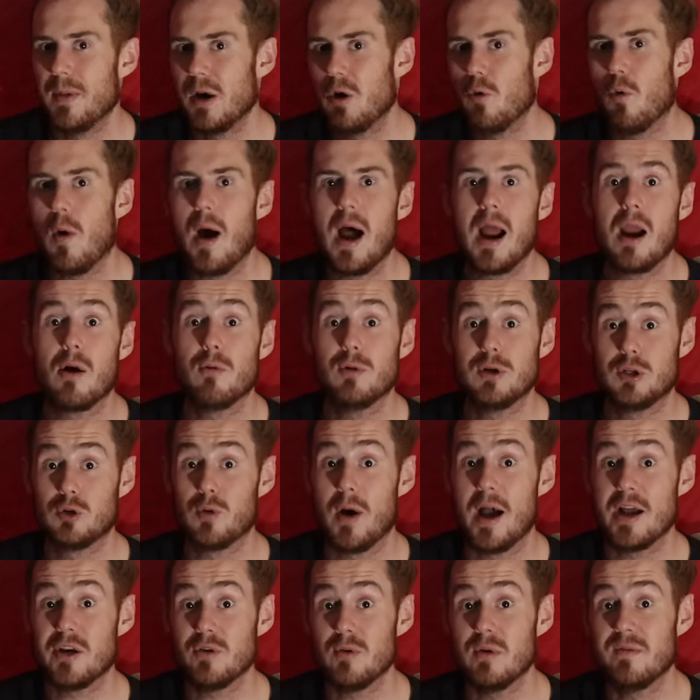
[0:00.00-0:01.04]
MacGuire would
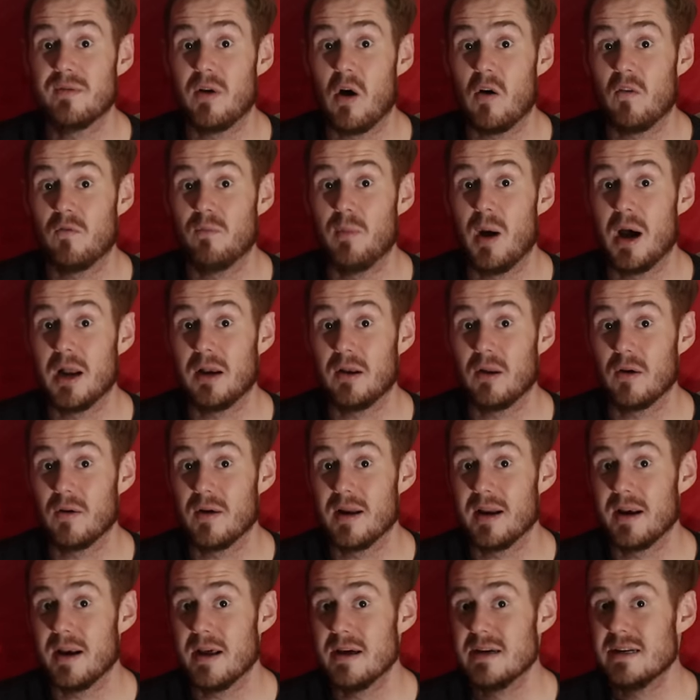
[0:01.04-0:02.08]
try to involve Butler
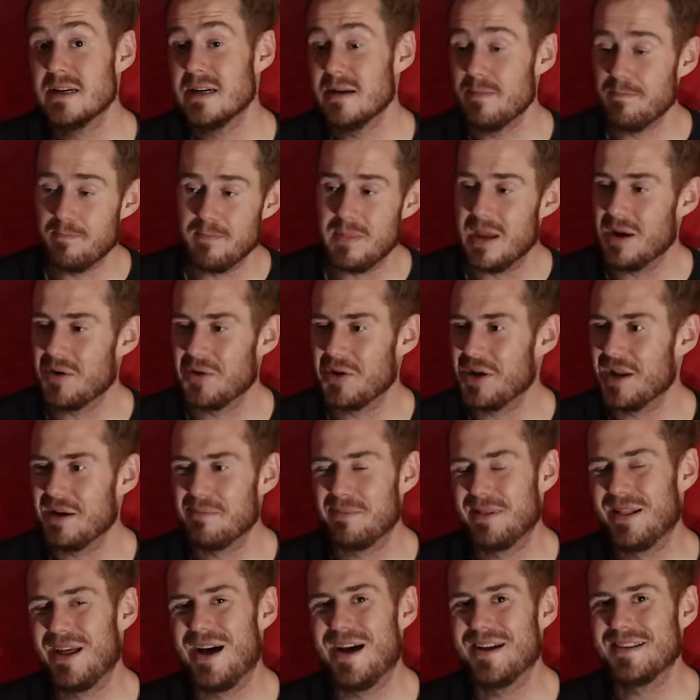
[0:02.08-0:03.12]
in
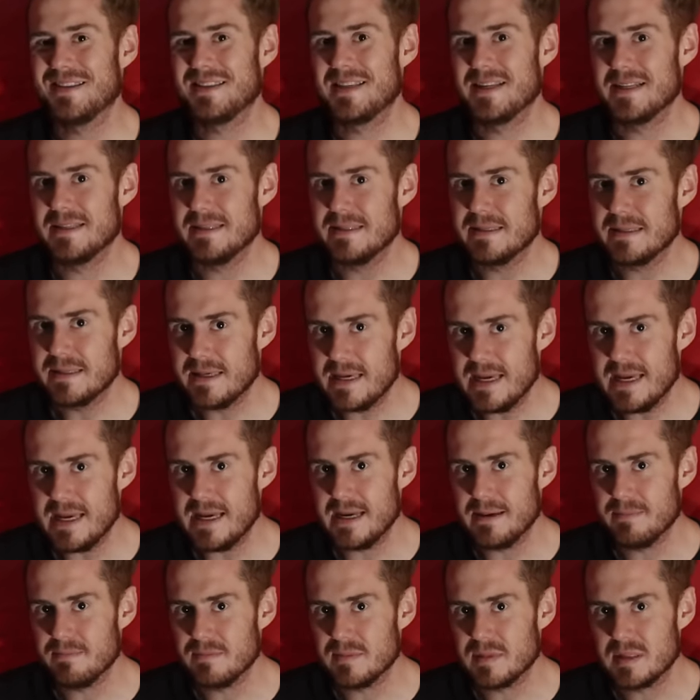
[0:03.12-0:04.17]
myriad plots and
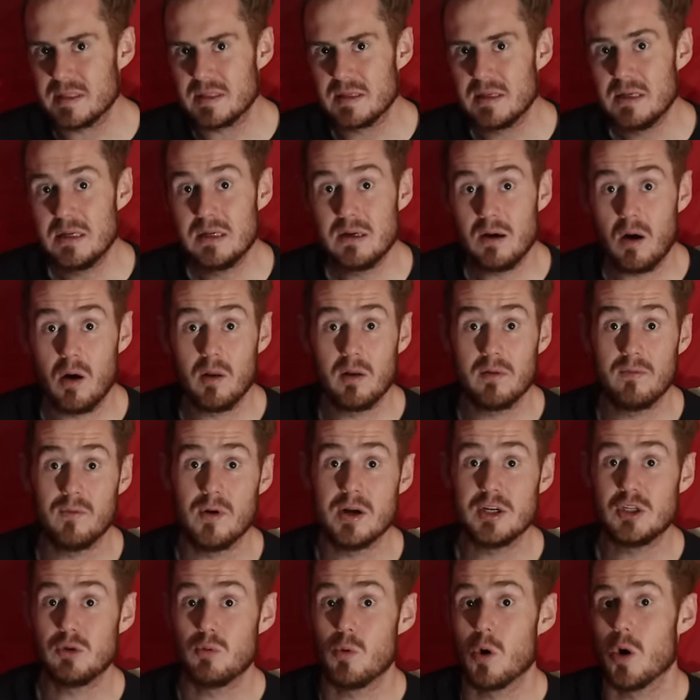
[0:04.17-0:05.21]
schemes, all of
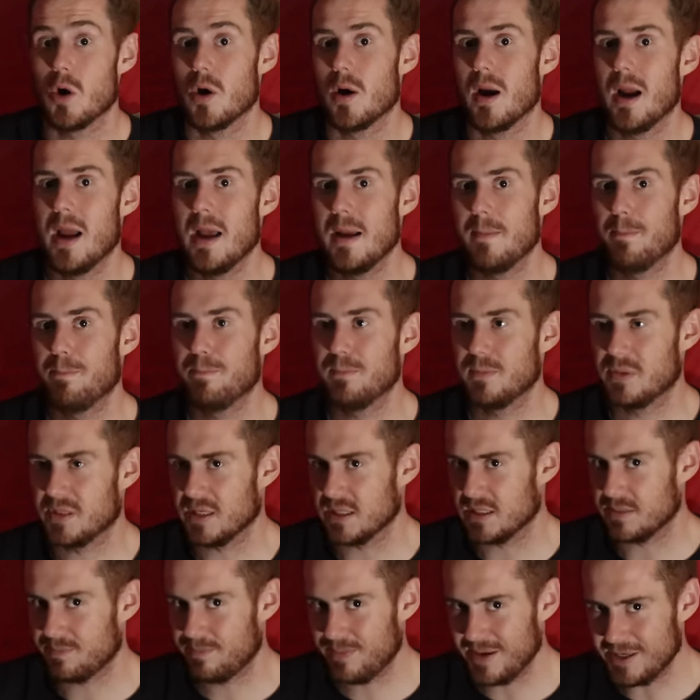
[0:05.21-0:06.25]
which were
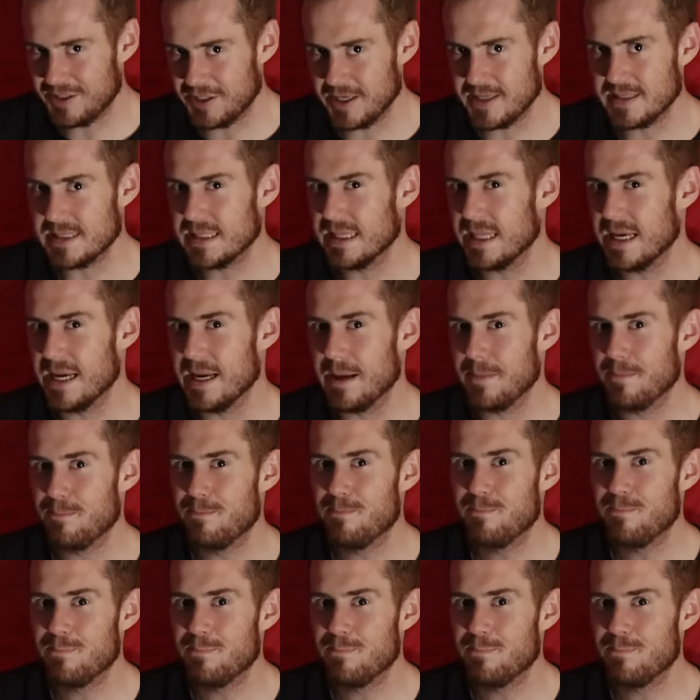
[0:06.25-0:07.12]
suspiciously